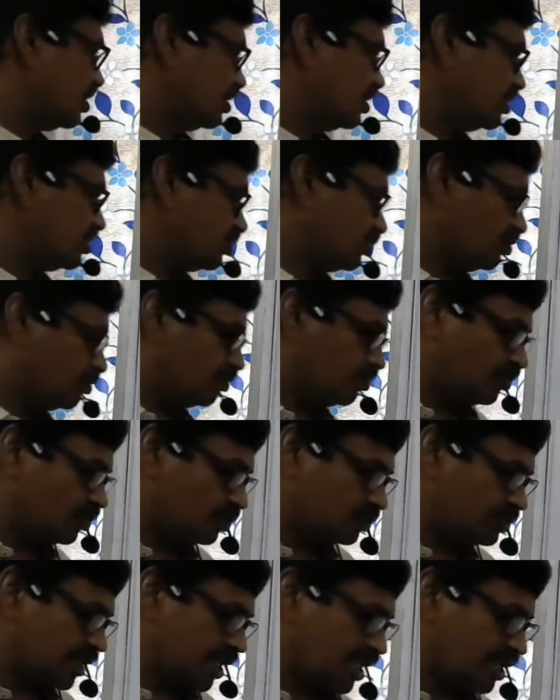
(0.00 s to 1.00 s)
So
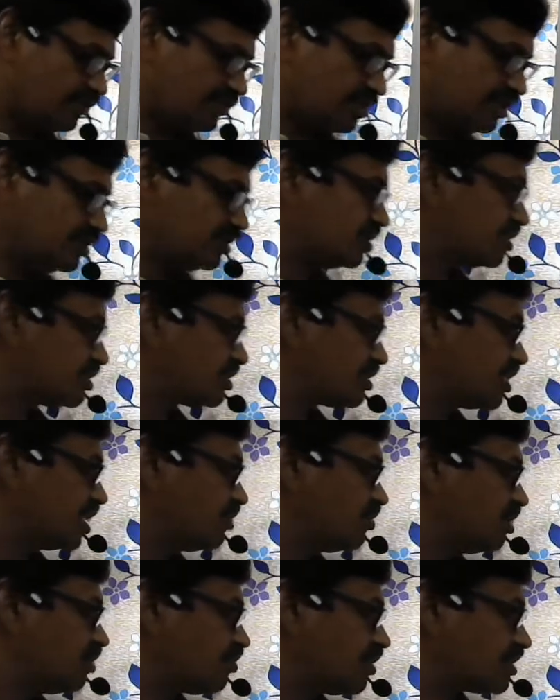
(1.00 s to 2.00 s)
both are having same
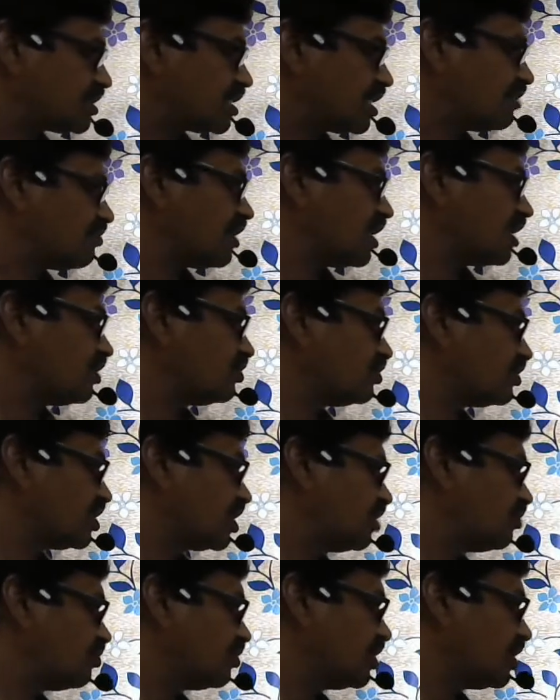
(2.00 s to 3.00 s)
n plus L value,
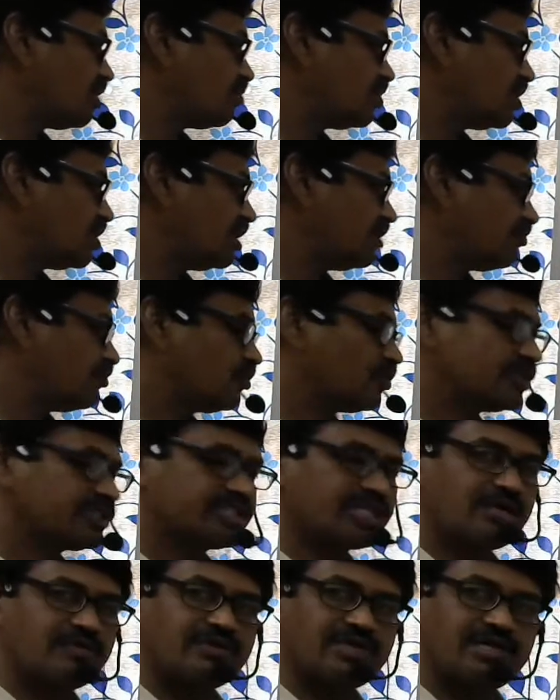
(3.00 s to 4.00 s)
3p orbital and 4s
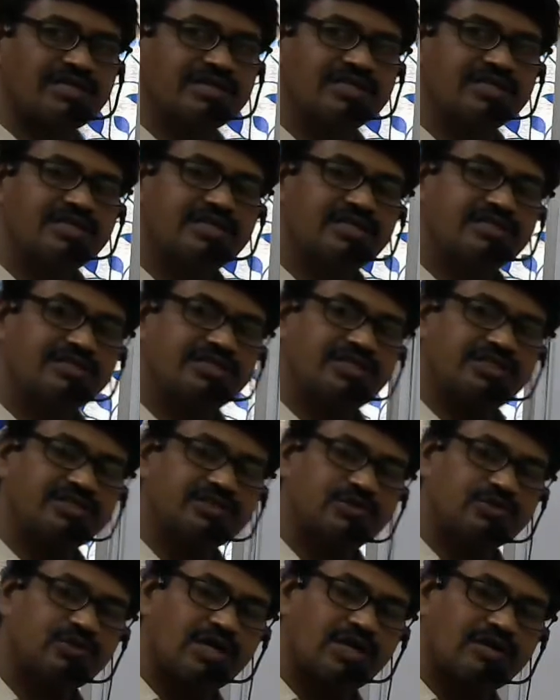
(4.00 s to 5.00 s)
orbital. These
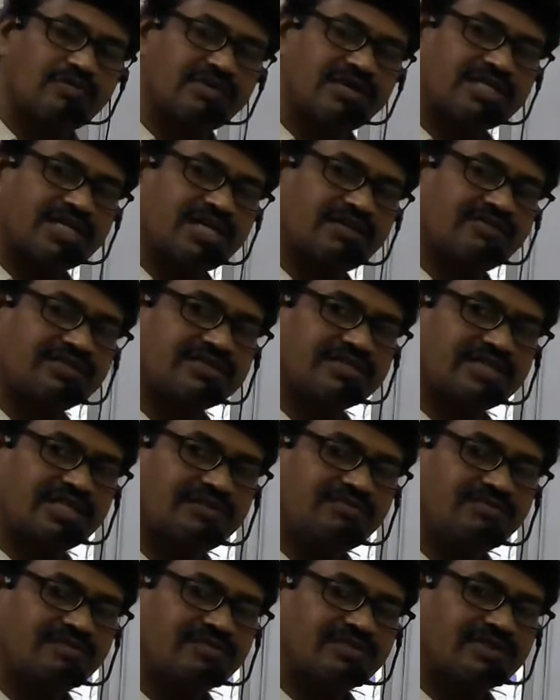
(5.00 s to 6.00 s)
two orbitals are having
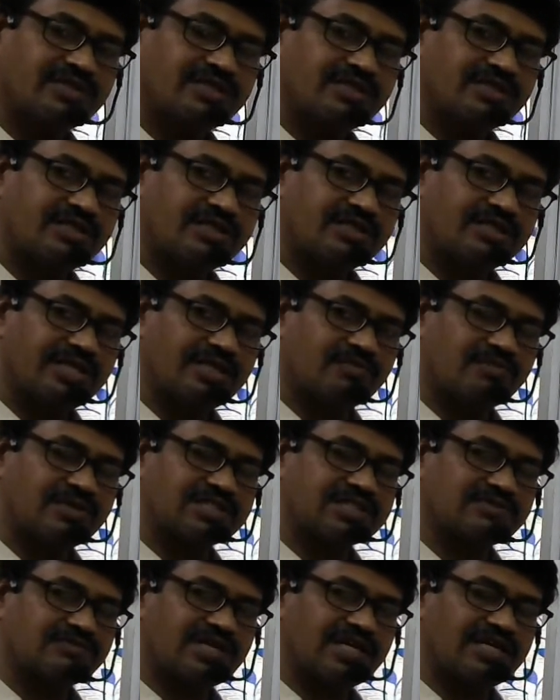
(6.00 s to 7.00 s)
same n
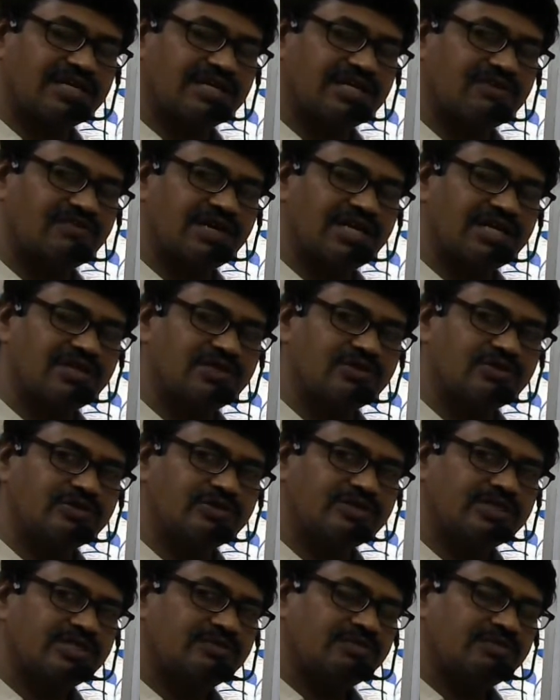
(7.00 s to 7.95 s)
plus L value.